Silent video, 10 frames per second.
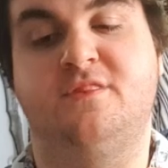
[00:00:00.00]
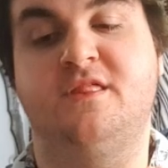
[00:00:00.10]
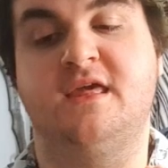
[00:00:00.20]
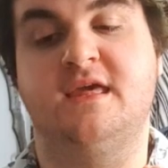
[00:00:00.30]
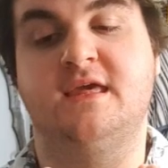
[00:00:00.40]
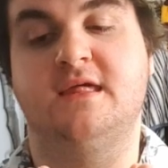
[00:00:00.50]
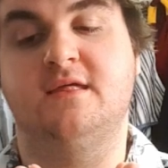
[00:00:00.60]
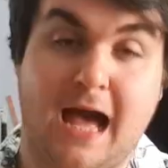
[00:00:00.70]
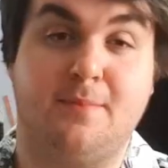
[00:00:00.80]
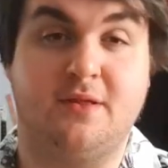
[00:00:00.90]

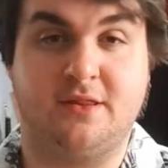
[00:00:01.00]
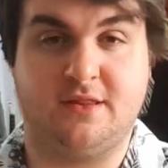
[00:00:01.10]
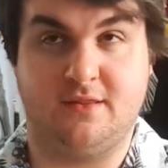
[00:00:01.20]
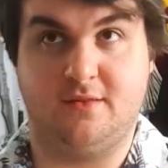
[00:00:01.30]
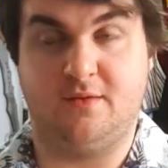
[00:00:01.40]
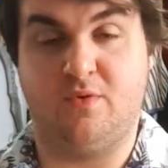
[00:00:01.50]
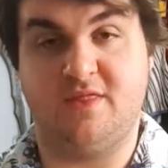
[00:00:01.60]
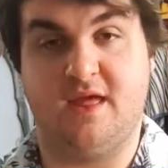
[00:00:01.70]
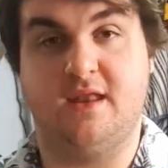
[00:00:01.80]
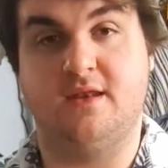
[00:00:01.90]
the abbess
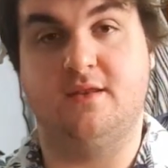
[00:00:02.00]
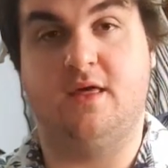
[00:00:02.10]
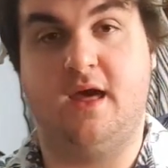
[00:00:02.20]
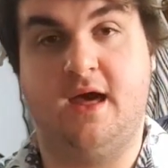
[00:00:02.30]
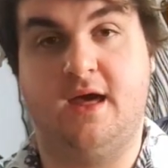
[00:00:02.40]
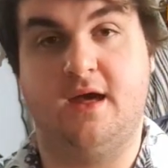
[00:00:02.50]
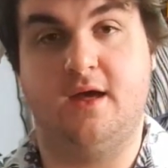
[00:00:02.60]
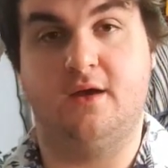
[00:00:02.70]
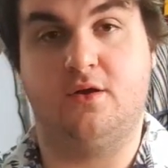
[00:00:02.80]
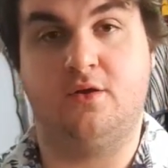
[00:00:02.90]
within
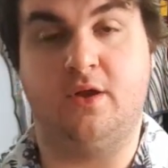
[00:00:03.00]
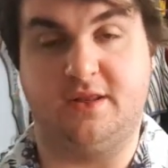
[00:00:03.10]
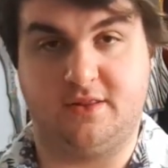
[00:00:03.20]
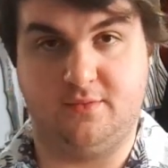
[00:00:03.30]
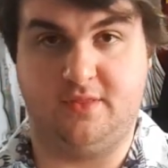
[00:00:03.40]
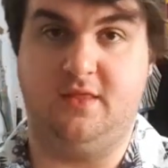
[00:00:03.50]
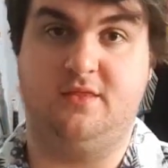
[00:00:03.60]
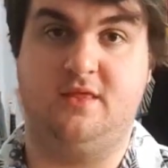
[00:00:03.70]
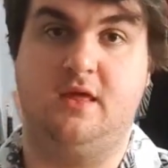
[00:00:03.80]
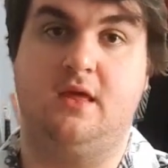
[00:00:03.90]
Kretsk,
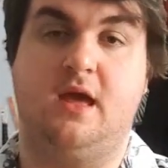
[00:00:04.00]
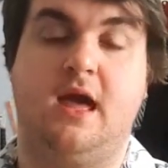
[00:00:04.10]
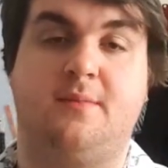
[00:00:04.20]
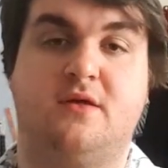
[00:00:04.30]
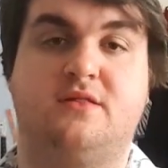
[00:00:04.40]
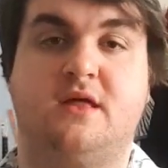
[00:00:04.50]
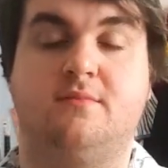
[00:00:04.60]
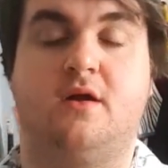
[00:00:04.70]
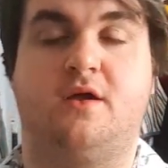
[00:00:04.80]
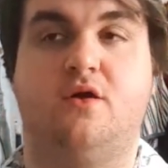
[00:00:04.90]
within the Abbey of St.
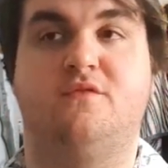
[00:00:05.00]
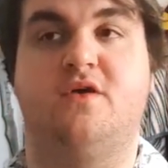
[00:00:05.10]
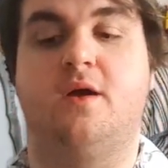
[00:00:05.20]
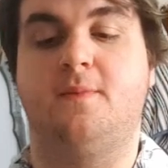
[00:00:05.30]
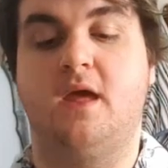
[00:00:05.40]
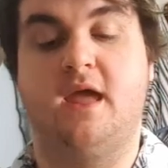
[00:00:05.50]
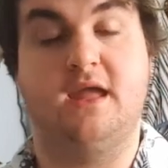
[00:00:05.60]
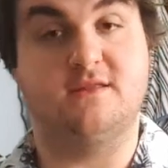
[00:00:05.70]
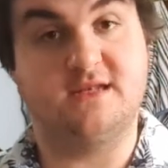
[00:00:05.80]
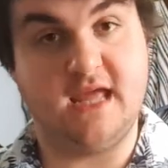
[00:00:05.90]
Markovia,
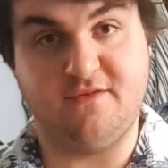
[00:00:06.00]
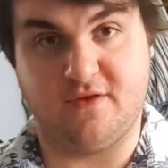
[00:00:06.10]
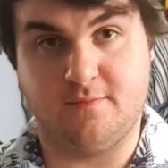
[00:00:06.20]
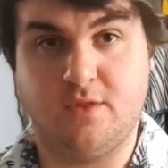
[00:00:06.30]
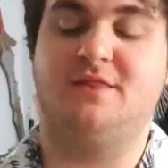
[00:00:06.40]
is a Deva.